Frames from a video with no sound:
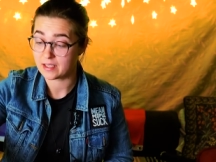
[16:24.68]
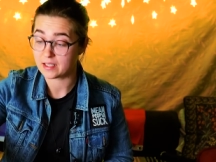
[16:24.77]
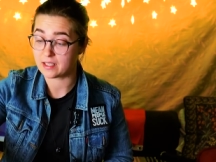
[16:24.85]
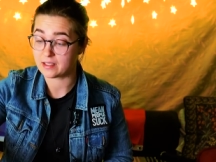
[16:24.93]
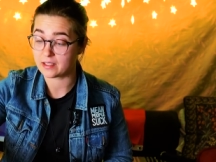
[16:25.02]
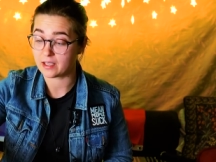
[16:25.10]

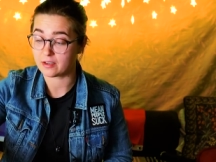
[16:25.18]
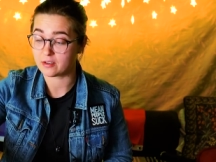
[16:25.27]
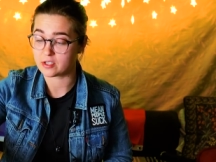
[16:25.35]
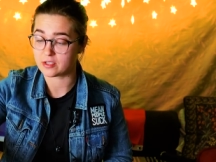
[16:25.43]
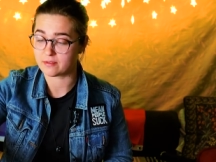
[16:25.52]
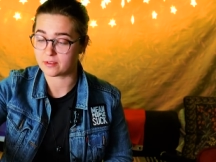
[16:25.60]
Healing
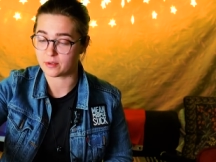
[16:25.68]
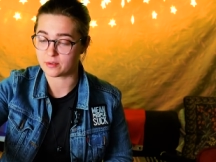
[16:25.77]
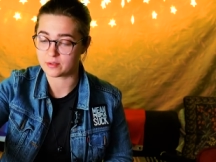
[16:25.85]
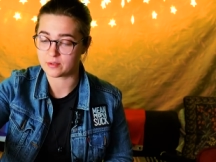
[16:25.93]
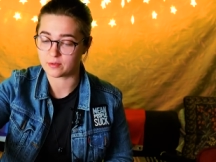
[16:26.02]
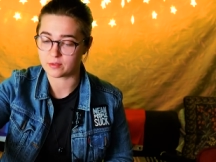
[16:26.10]
energy
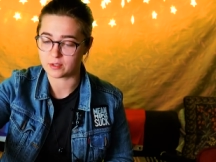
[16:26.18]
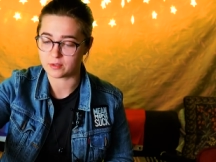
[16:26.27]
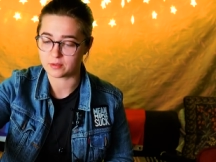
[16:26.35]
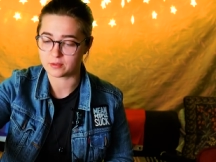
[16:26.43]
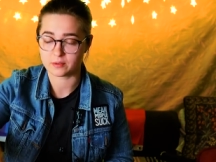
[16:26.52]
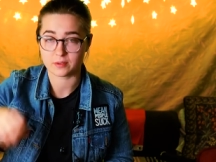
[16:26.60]
flows through
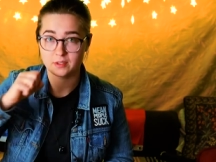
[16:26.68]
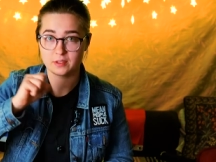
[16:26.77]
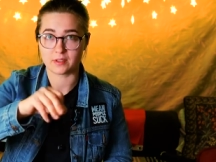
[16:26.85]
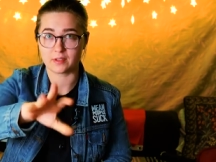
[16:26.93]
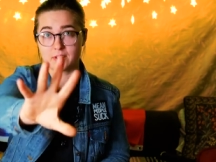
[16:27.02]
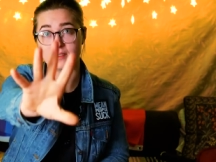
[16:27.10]
you.
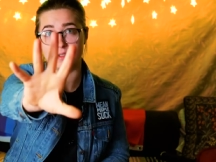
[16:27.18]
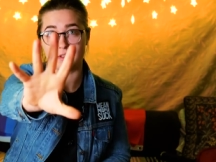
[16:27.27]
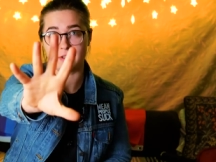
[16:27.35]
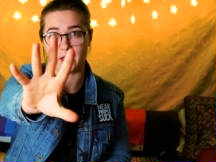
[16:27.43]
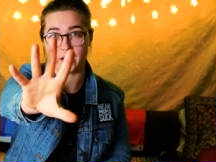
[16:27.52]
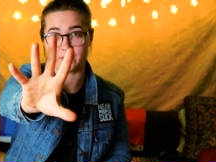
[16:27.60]

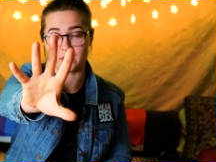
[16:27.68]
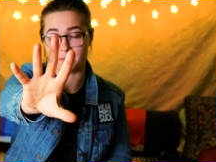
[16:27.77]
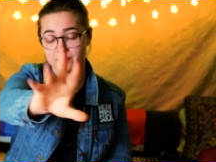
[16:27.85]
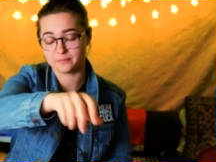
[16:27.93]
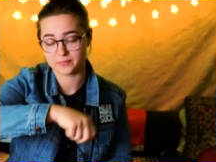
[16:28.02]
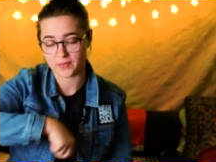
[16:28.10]
Have some.
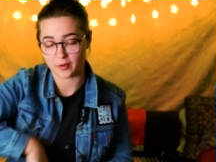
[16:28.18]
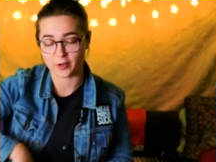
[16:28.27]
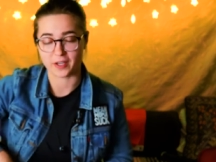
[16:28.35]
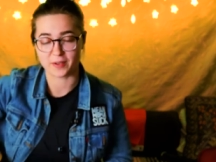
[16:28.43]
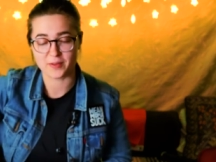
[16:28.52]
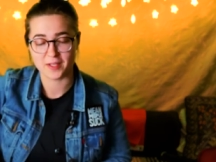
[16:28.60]

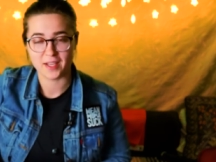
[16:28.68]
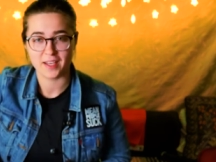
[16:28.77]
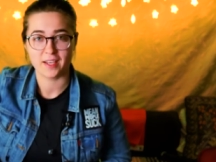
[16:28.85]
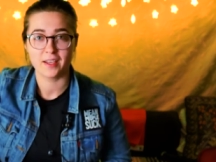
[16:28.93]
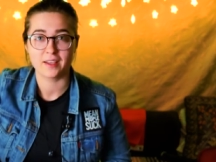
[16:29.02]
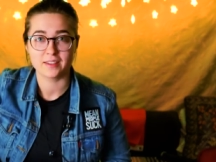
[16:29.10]
Okay.
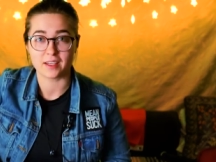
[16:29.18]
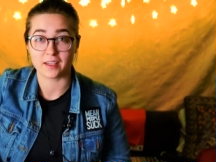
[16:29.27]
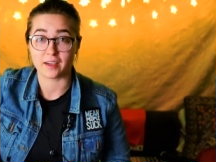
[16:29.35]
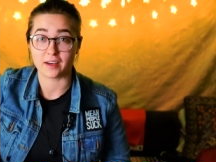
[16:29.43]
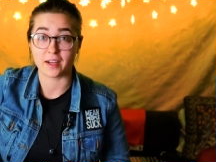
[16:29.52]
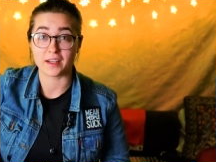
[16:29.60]
Take
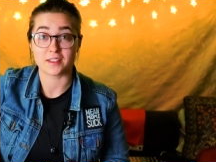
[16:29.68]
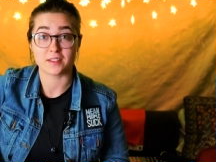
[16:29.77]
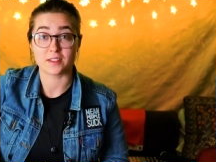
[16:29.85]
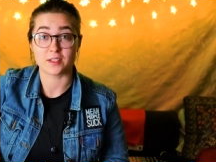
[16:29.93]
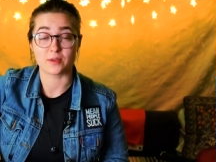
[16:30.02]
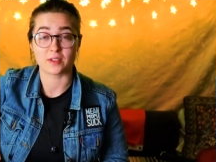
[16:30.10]
care, guys. I'll
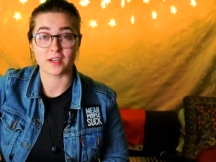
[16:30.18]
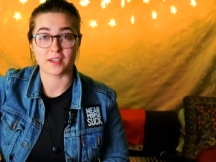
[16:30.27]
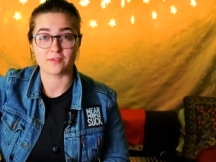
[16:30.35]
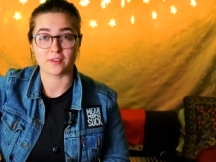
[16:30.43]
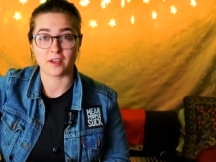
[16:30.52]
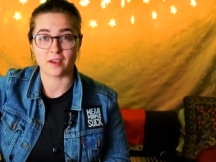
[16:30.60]
see you on the
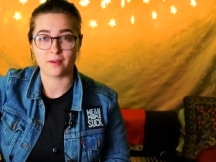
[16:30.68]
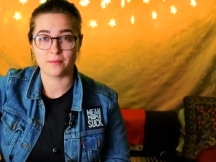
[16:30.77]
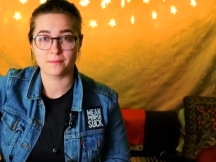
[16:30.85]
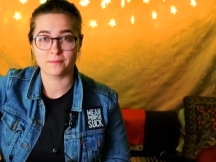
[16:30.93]
next video.